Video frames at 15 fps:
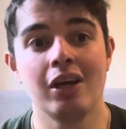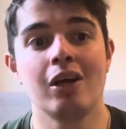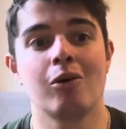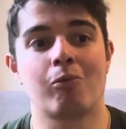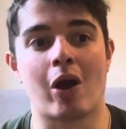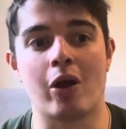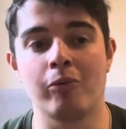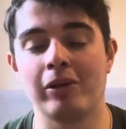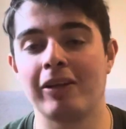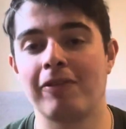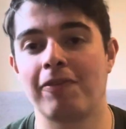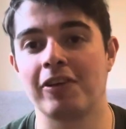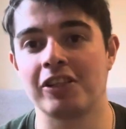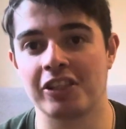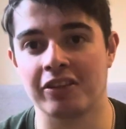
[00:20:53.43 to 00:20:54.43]
We're only
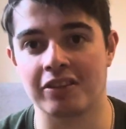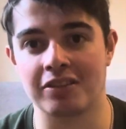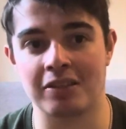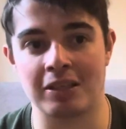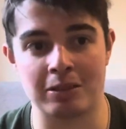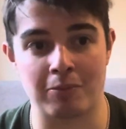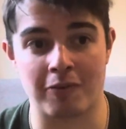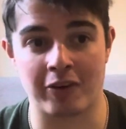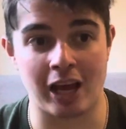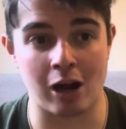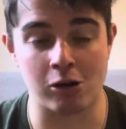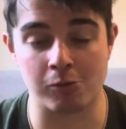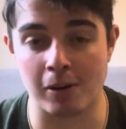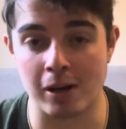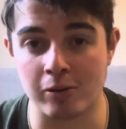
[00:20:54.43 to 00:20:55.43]
finishing the season with a
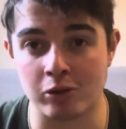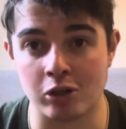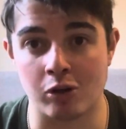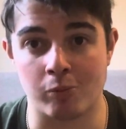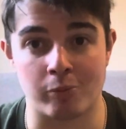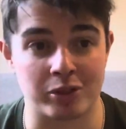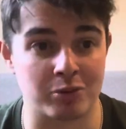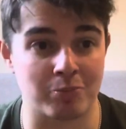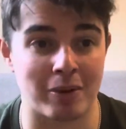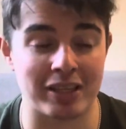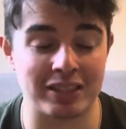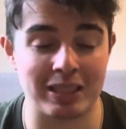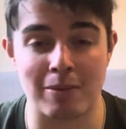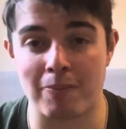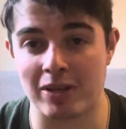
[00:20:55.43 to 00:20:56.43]
Carabao Cup, which may
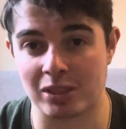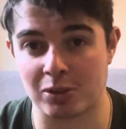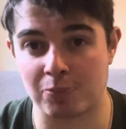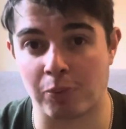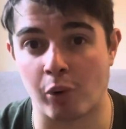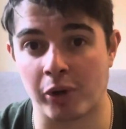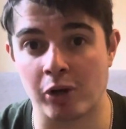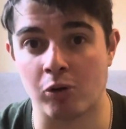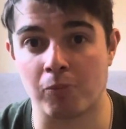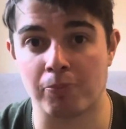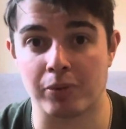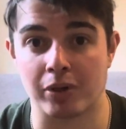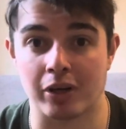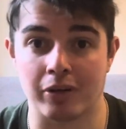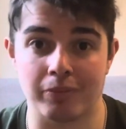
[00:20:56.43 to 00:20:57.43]
seem a bit spoiled,
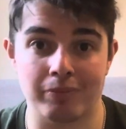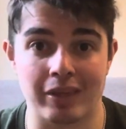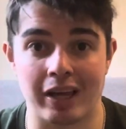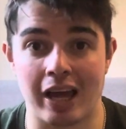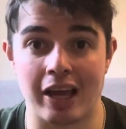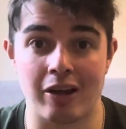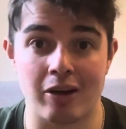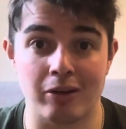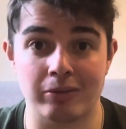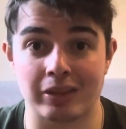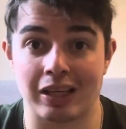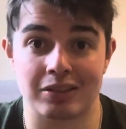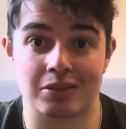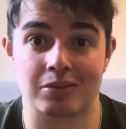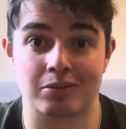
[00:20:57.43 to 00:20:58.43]
but hey-oh,
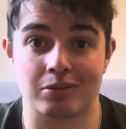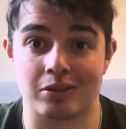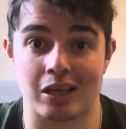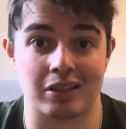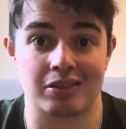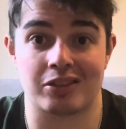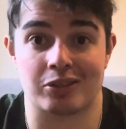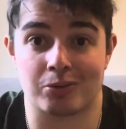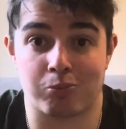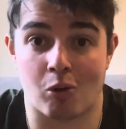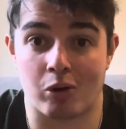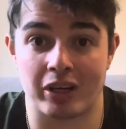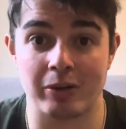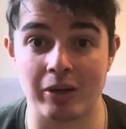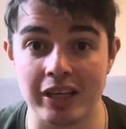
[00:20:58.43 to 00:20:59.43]
that's just
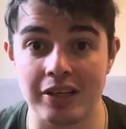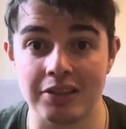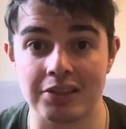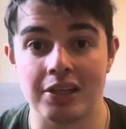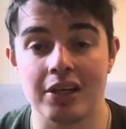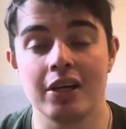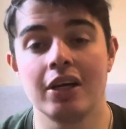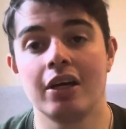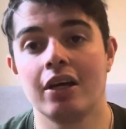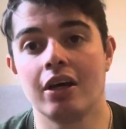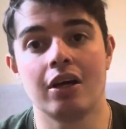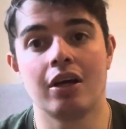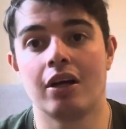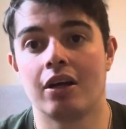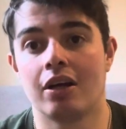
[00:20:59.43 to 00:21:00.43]
what it is.
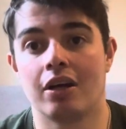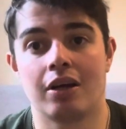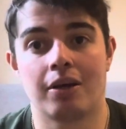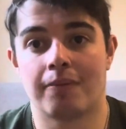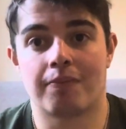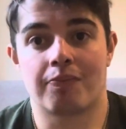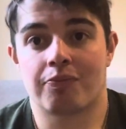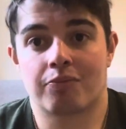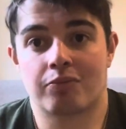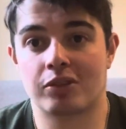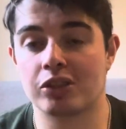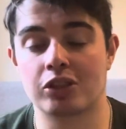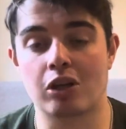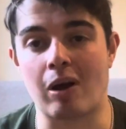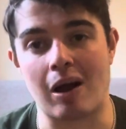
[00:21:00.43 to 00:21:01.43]

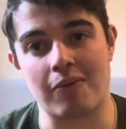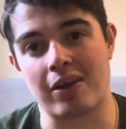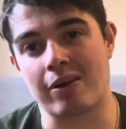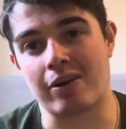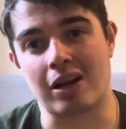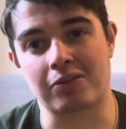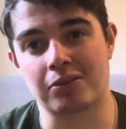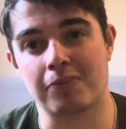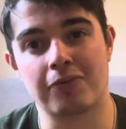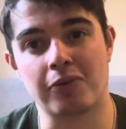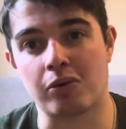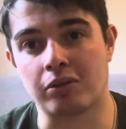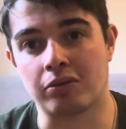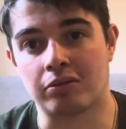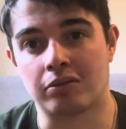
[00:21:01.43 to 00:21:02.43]
Just go out there and have some
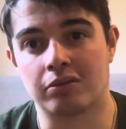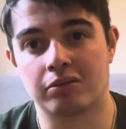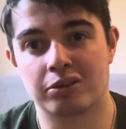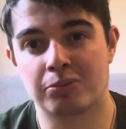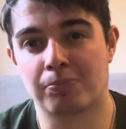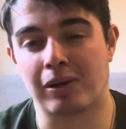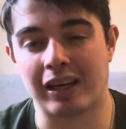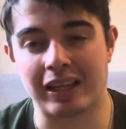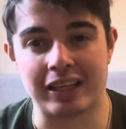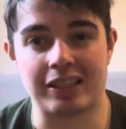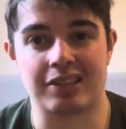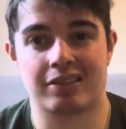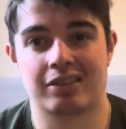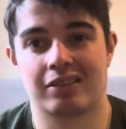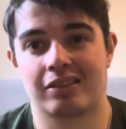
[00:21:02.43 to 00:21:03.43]
fun. Please.